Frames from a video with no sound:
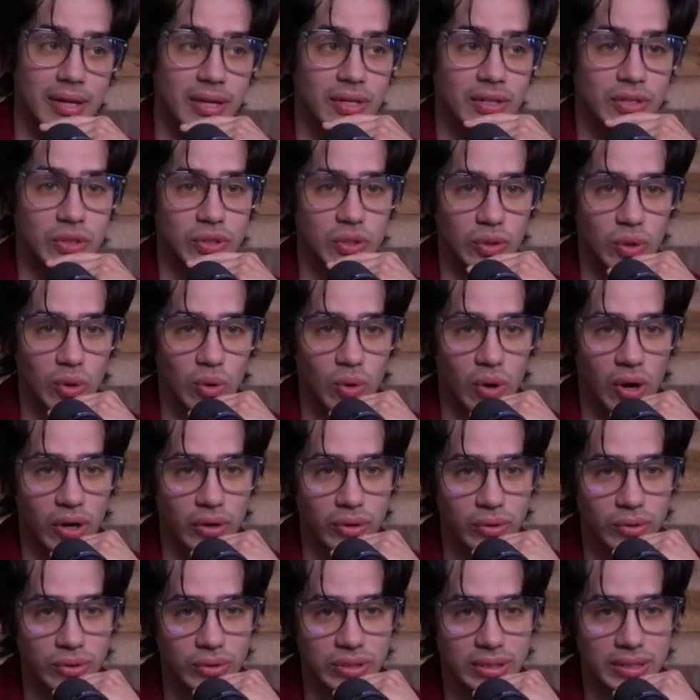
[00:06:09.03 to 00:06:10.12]
So
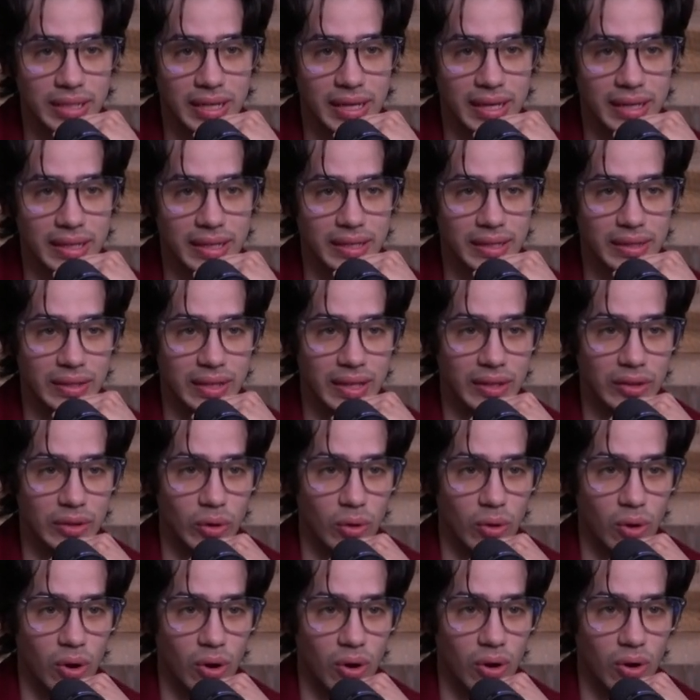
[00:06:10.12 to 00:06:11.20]
understanding that there
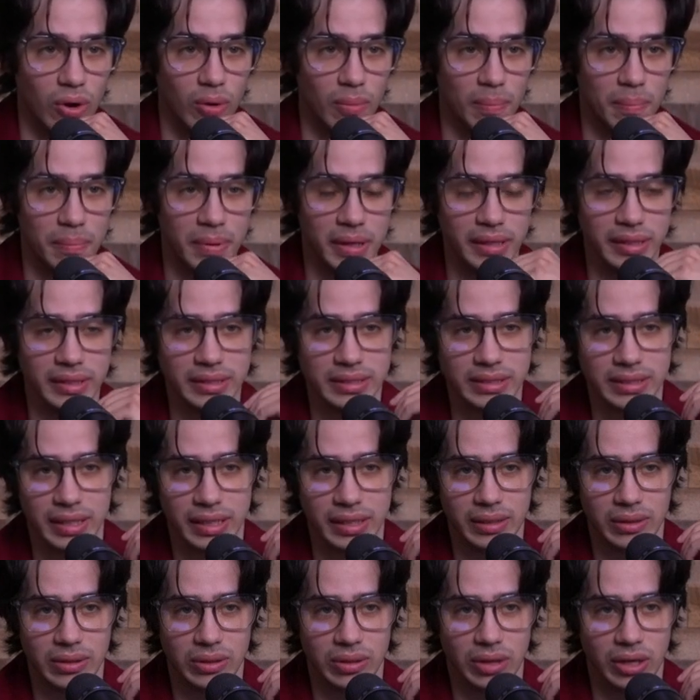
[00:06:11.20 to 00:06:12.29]
are big
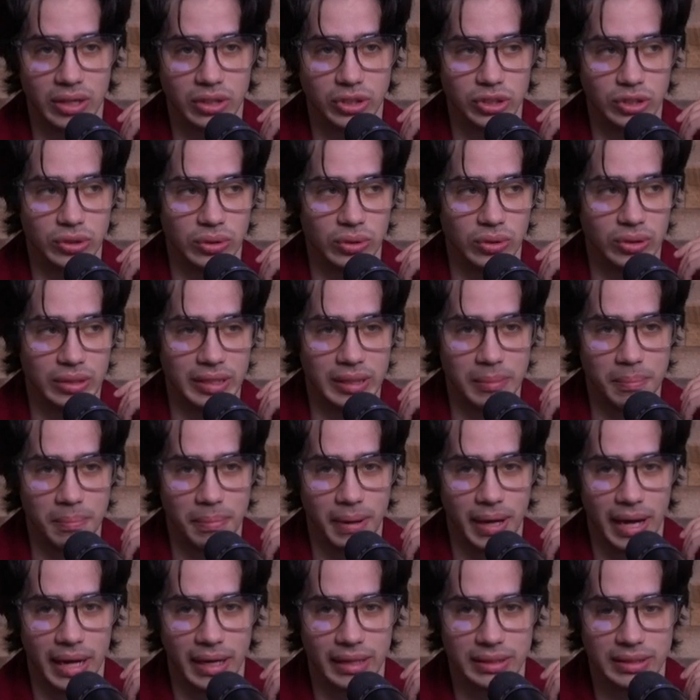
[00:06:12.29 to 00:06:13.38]
psychological
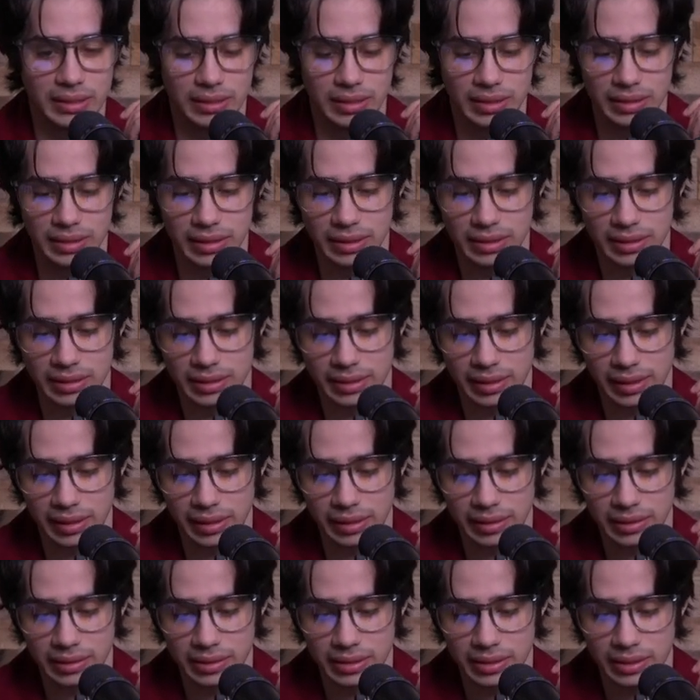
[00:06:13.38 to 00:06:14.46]
impacts to these
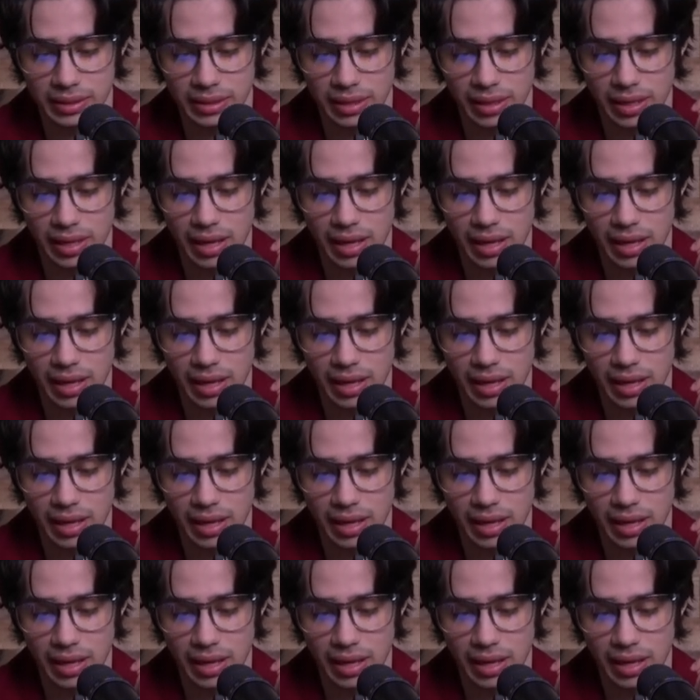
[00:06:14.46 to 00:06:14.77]
things